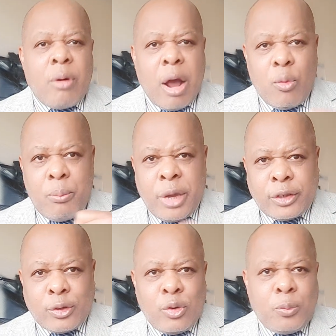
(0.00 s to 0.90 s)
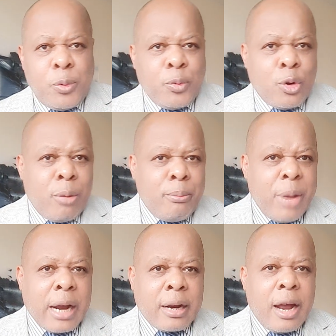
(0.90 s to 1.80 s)
I will make sure you people come
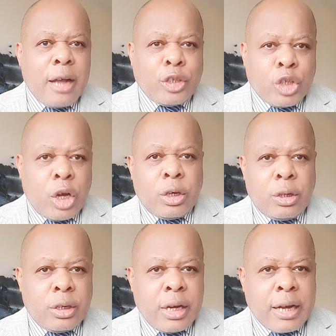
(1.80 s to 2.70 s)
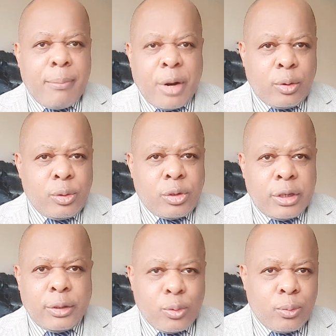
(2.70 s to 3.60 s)
back and turn the
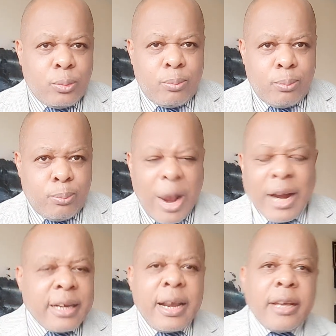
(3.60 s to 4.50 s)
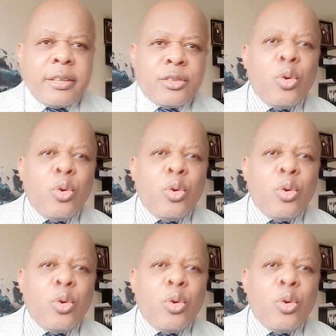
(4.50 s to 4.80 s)
Cameroons into paradise.